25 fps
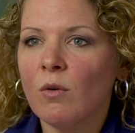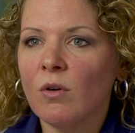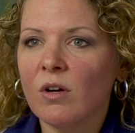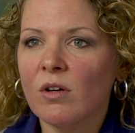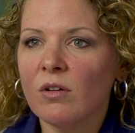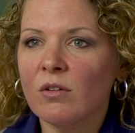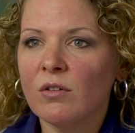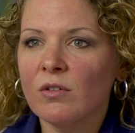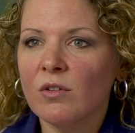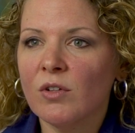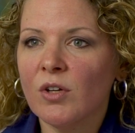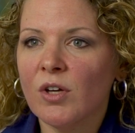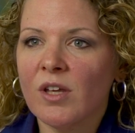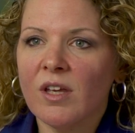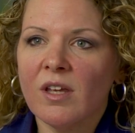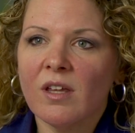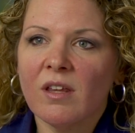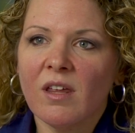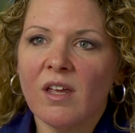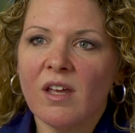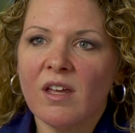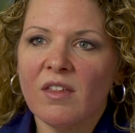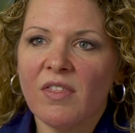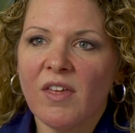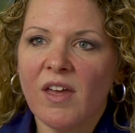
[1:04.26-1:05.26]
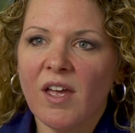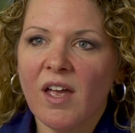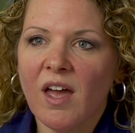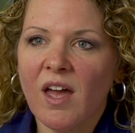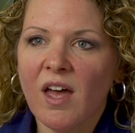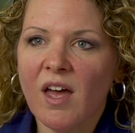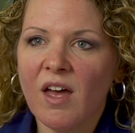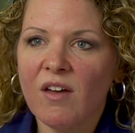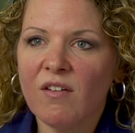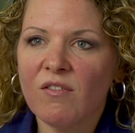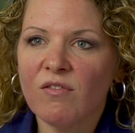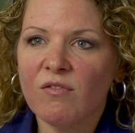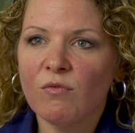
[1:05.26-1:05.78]
or looking like they
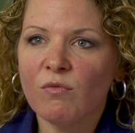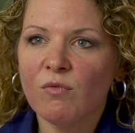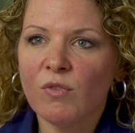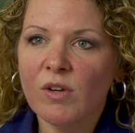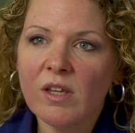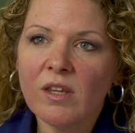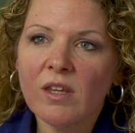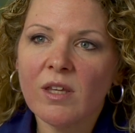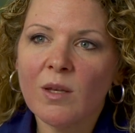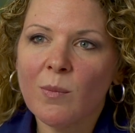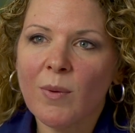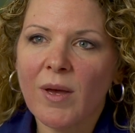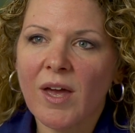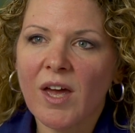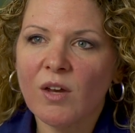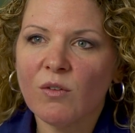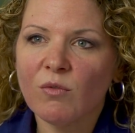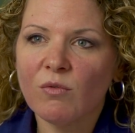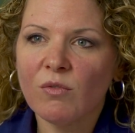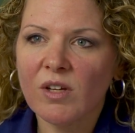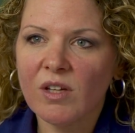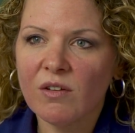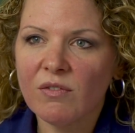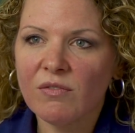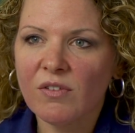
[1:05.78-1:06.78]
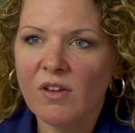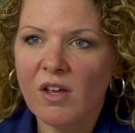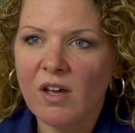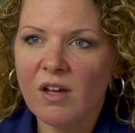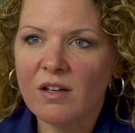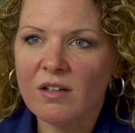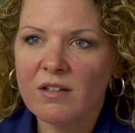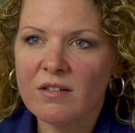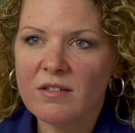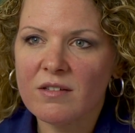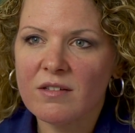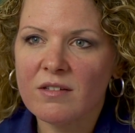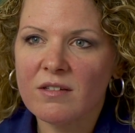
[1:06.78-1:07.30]
have really bad
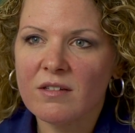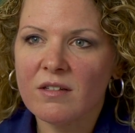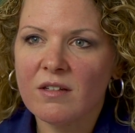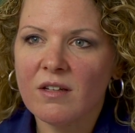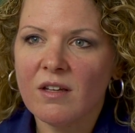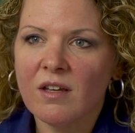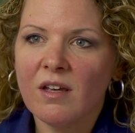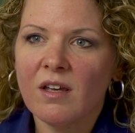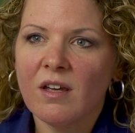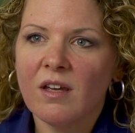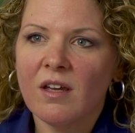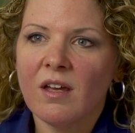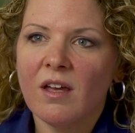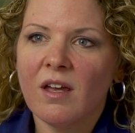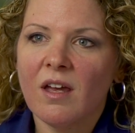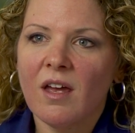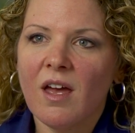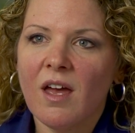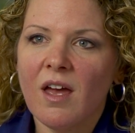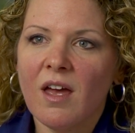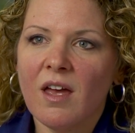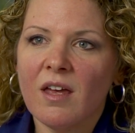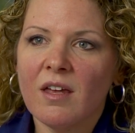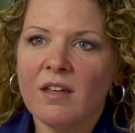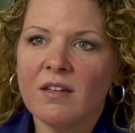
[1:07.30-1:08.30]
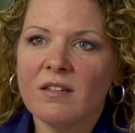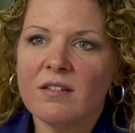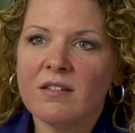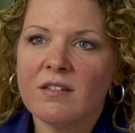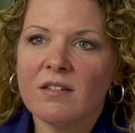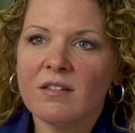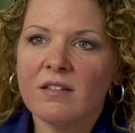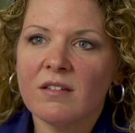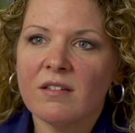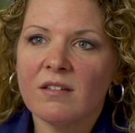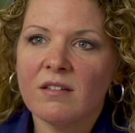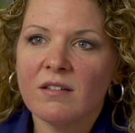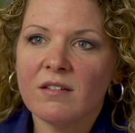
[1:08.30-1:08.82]
reflux. And
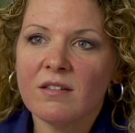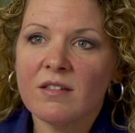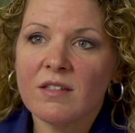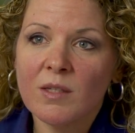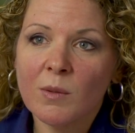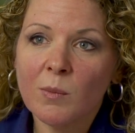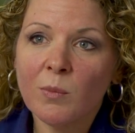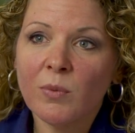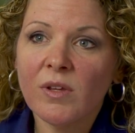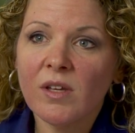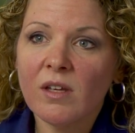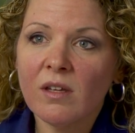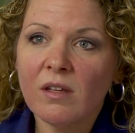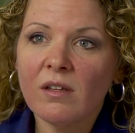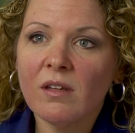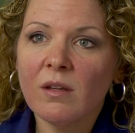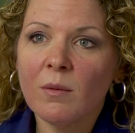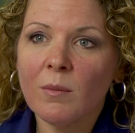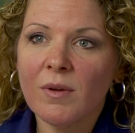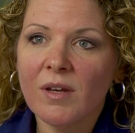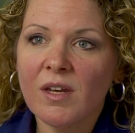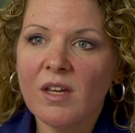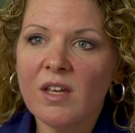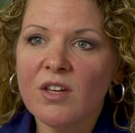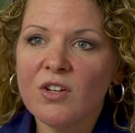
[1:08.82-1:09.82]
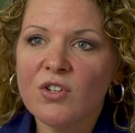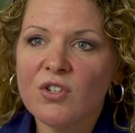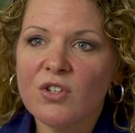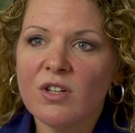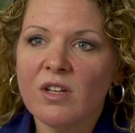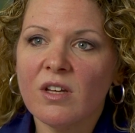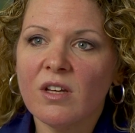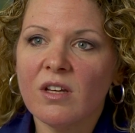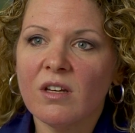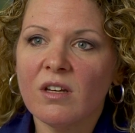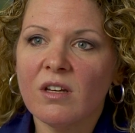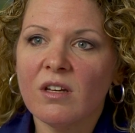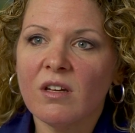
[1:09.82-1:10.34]
simply
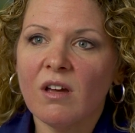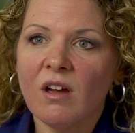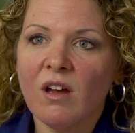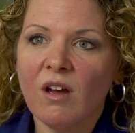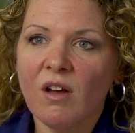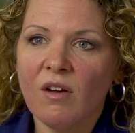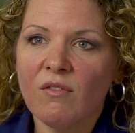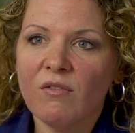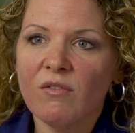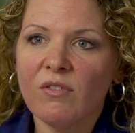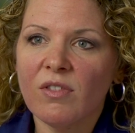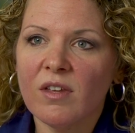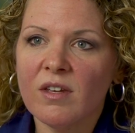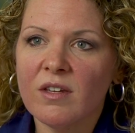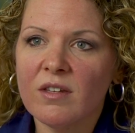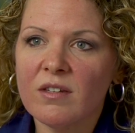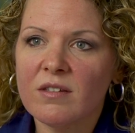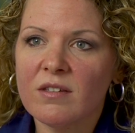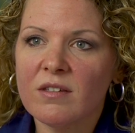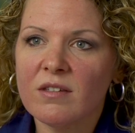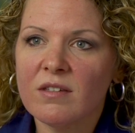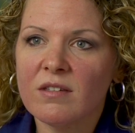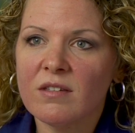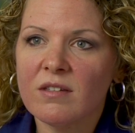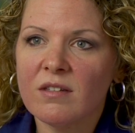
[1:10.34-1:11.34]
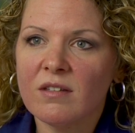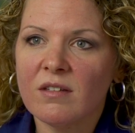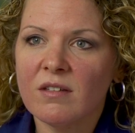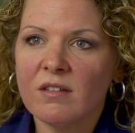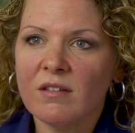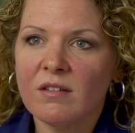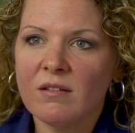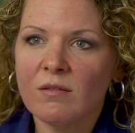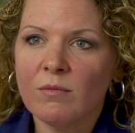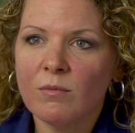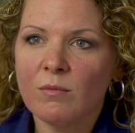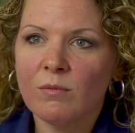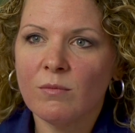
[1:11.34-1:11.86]
elimination of this
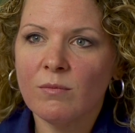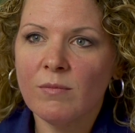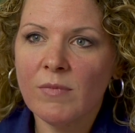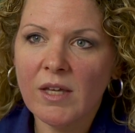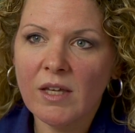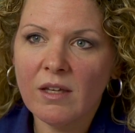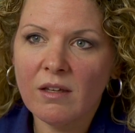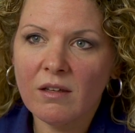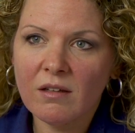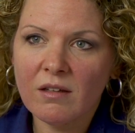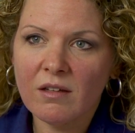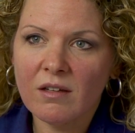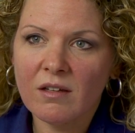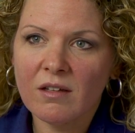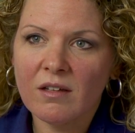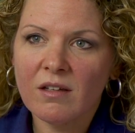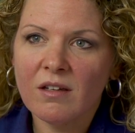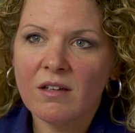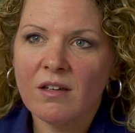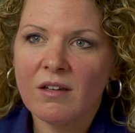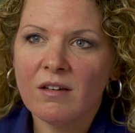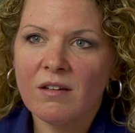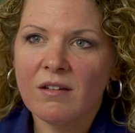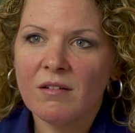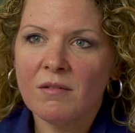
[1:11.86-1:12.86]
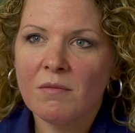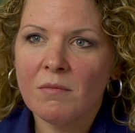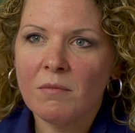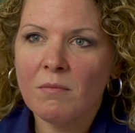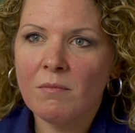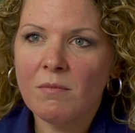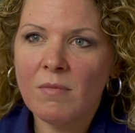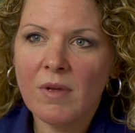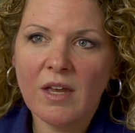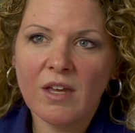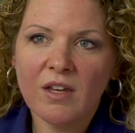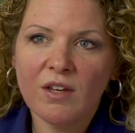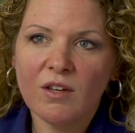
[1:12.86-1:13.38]
milk
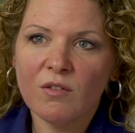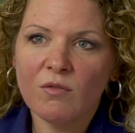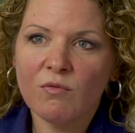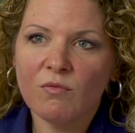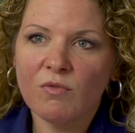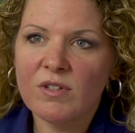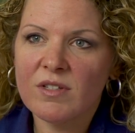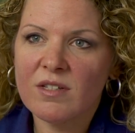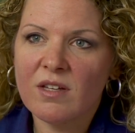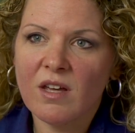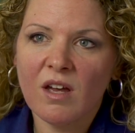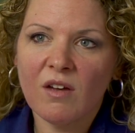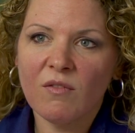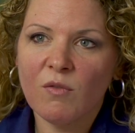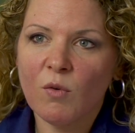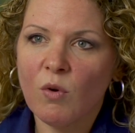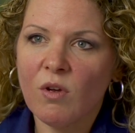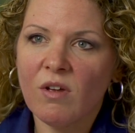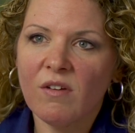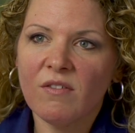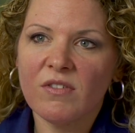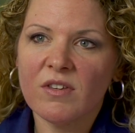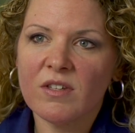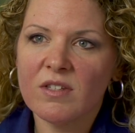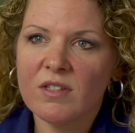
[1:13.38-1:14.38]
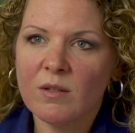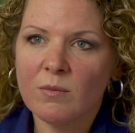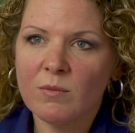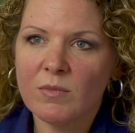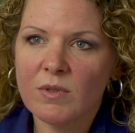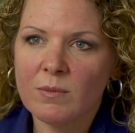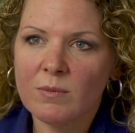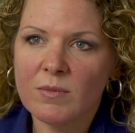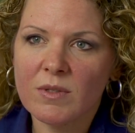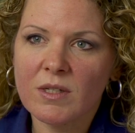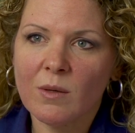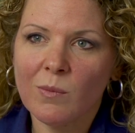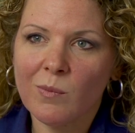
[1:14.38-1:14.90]
may resolve all of the
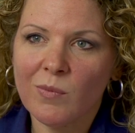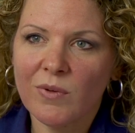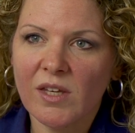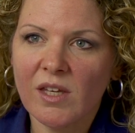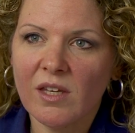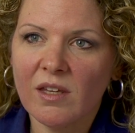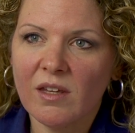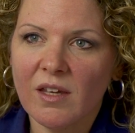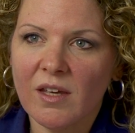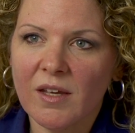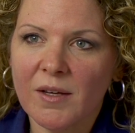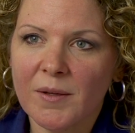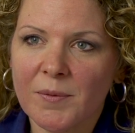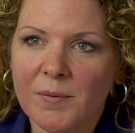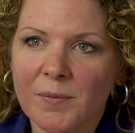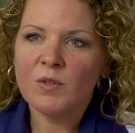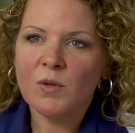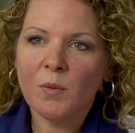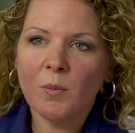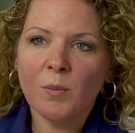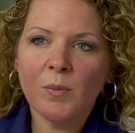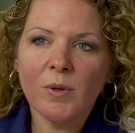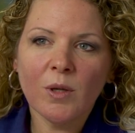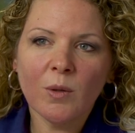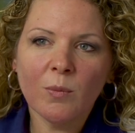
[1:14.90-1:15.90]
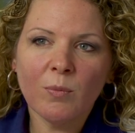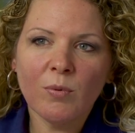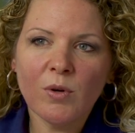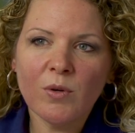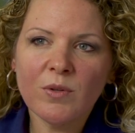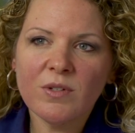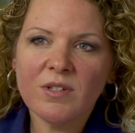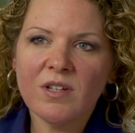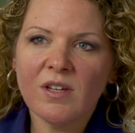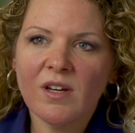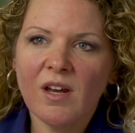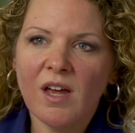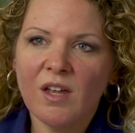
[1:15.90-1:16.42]
symptoms completely. Milk
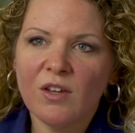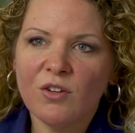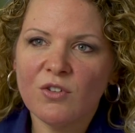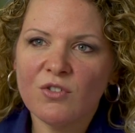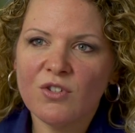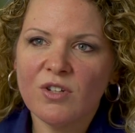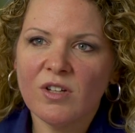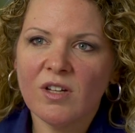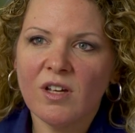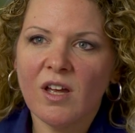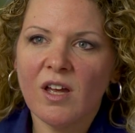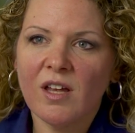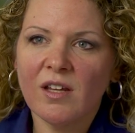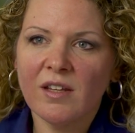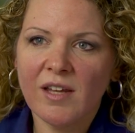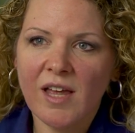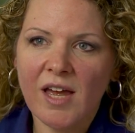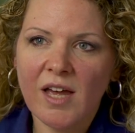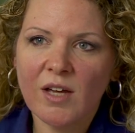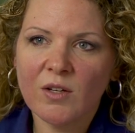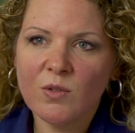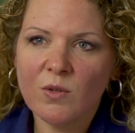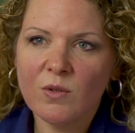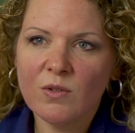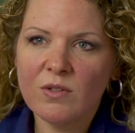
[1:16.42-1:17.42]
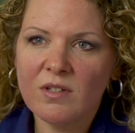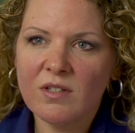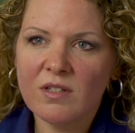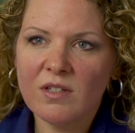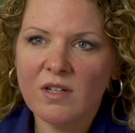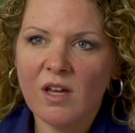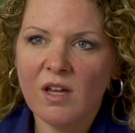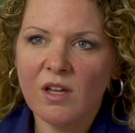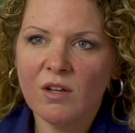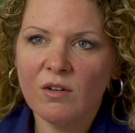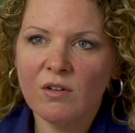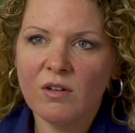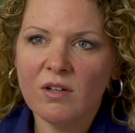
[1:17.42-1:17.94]
protein allergy and lactose
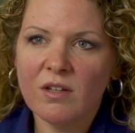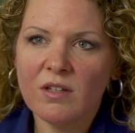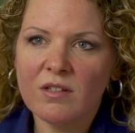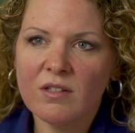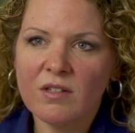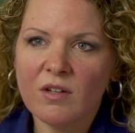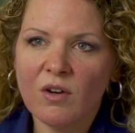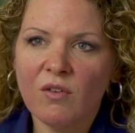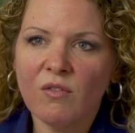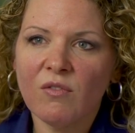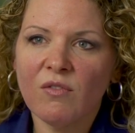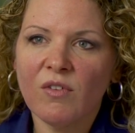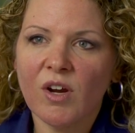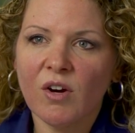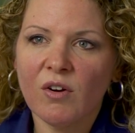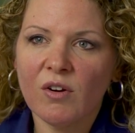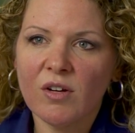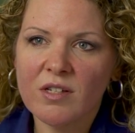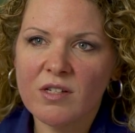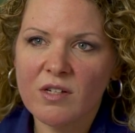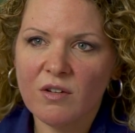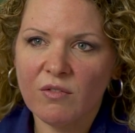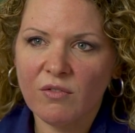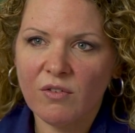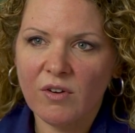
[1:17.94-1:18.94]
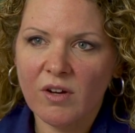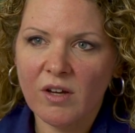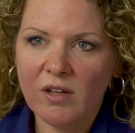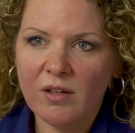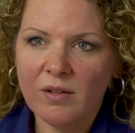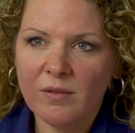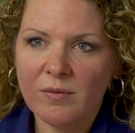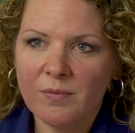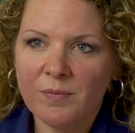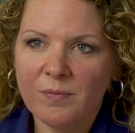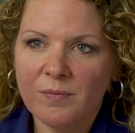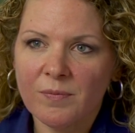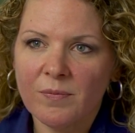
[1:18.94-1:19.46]
intolerance are very different.